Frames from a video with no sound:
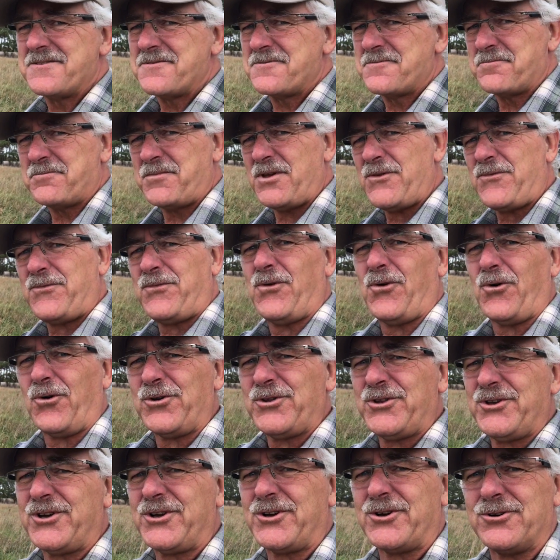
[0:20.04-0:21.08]
Before
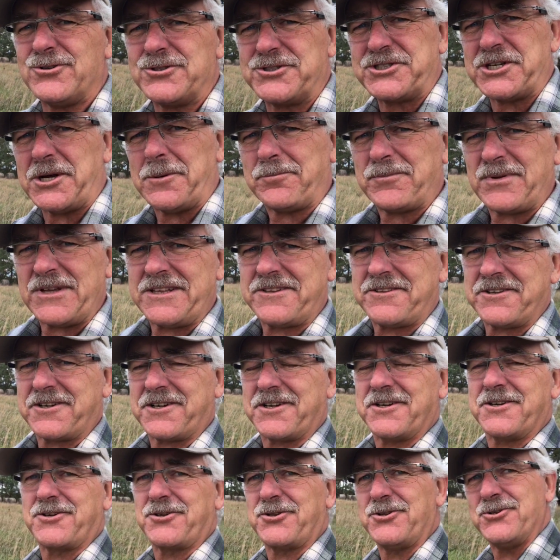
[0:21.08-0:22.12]
you go jumping to
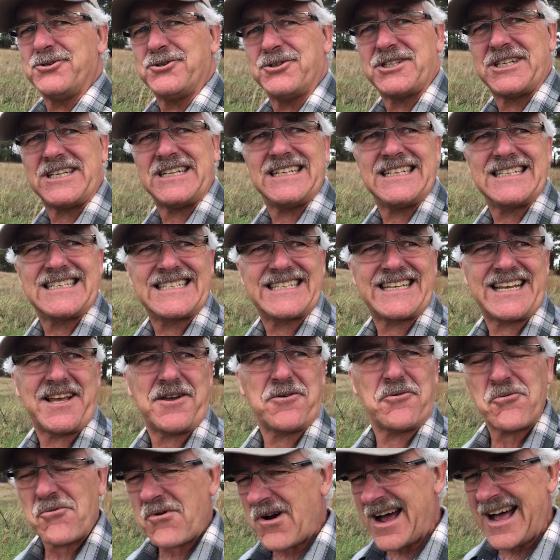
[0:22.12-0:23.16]
conclusion and say,
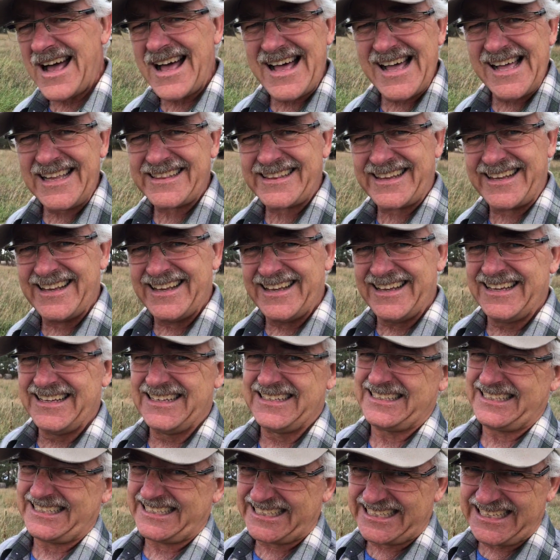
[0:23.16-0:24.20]
what?
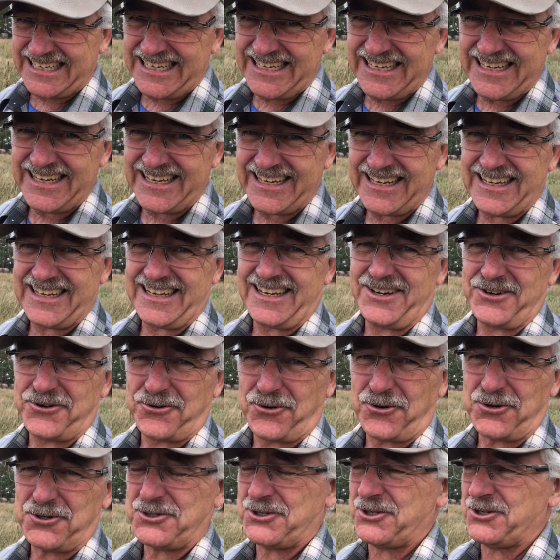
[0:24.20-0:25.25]
Seeding an
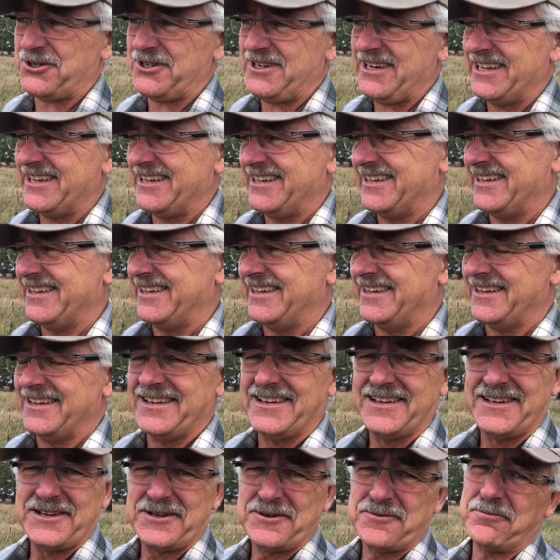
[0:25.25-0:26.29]
orchard?
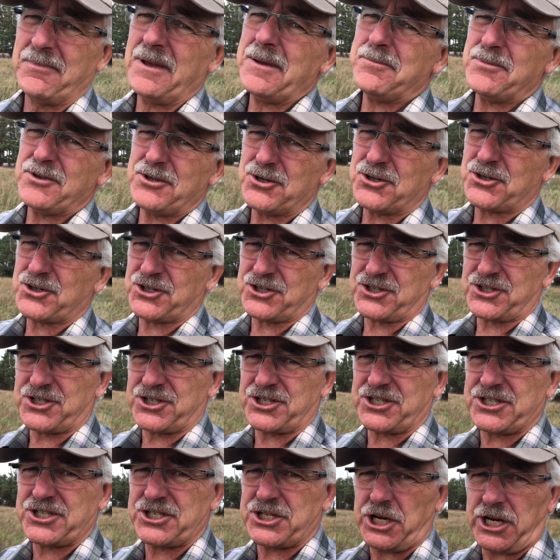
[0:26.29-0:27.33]
Maybe you should
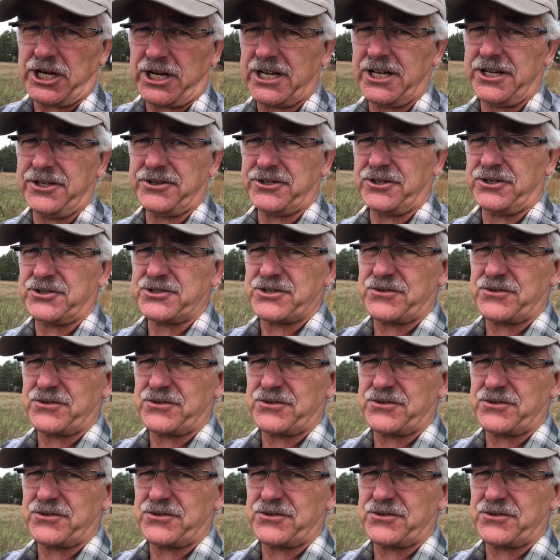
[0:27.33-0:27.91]
just check out, there's a